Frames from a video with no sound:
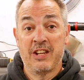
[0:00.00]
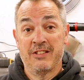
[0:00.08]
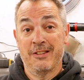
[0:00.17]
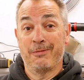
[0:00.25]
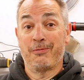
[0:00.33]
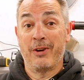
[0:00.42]

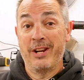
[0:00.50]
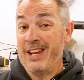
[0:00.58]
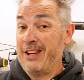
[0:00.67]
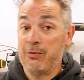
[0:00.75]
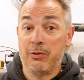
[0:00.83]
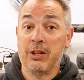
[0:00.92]
as the front
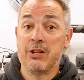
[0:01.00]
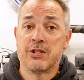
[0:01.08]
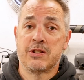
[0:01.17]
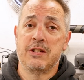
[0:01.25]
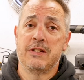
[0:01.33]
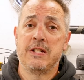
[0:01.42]
end really
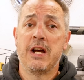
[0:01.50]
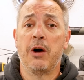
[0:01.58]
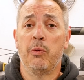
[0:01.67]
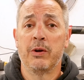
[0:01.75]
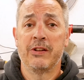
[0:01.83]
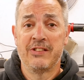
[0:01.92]
just does
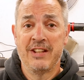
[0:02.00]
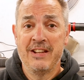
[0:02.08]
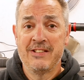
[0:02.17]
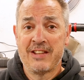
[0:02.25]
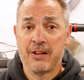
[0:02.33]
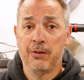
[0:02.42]
not want to
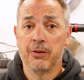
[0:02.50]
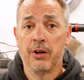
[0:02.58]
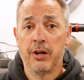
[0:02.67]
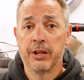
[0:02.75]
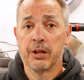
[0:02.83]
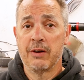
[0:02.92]
stay settled
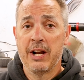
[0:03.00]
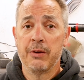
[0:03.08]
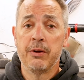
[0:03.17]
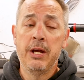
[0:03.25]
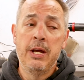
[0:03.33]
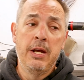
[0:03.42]
on the ground.